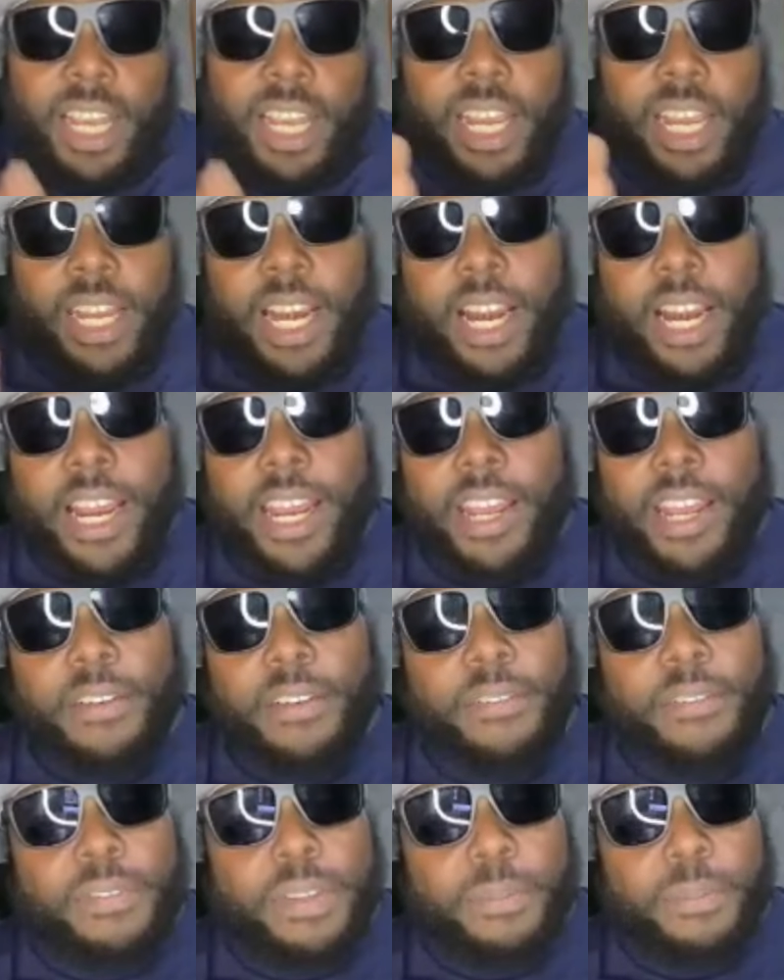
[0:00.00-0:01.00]
and I
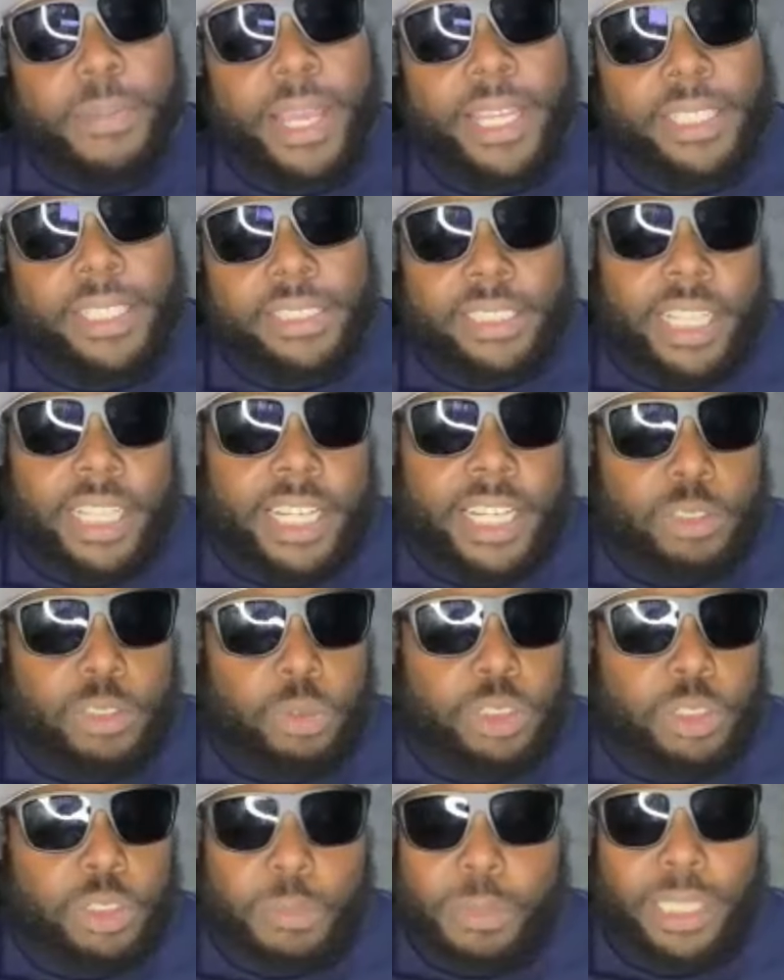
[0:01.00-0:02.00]
have the main stage,
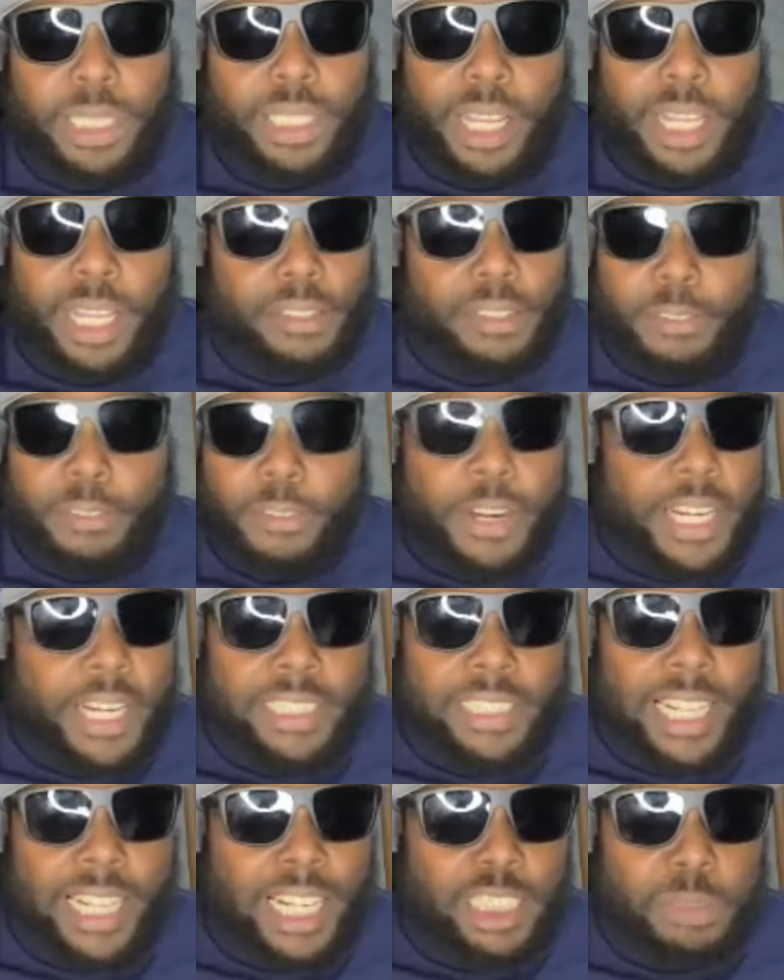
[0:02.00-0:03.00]
which will be like the
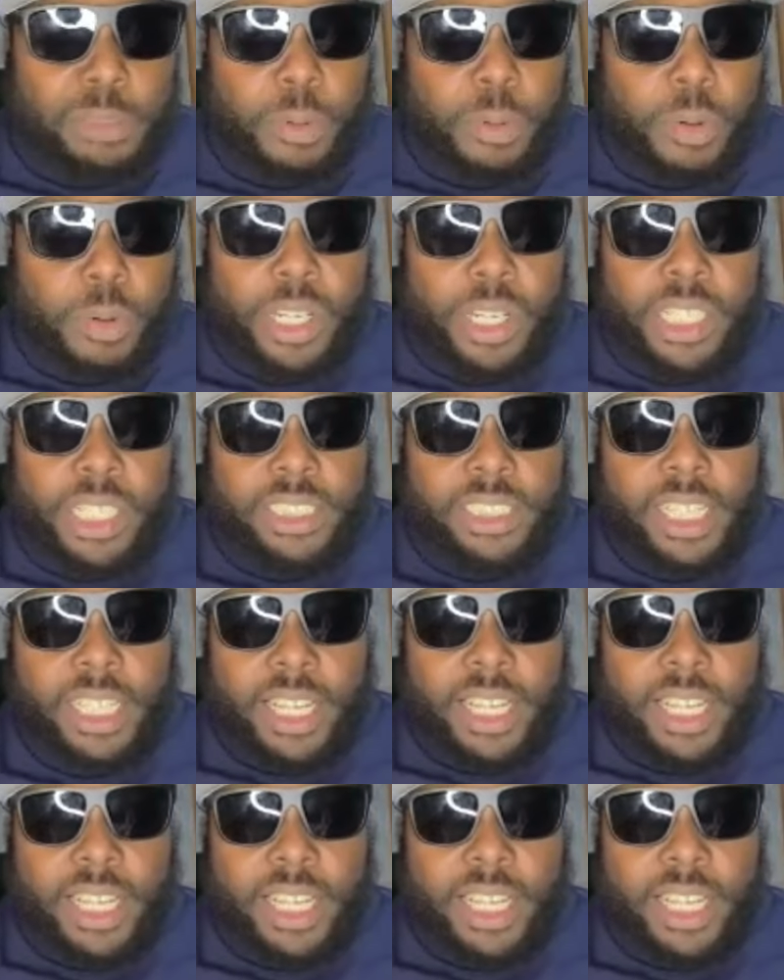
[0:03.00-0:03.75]
franchise boys